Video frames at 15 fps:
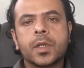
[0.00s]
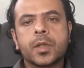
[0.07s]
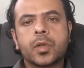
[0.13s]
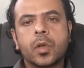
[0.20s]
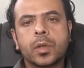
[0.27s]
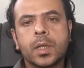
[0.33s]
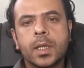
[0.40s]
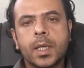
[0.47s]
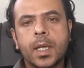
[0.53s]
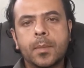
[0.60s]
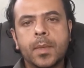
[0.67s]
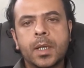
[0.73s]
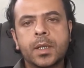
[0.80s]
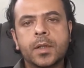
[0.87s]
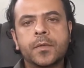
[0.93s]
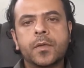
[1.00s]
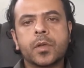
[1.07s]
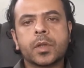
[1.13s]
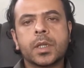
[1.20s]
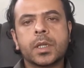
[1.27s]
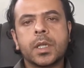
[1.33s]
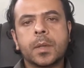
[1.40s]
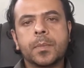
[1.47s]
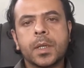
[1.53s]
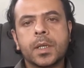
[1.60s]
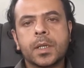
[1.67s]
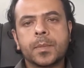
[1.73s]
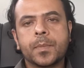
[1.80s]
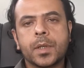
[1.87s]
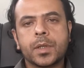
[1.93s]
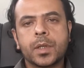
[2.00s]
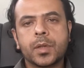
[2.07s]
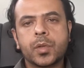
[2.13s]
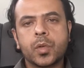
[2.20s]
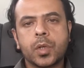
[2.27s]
strongly recommended for the diabetes patient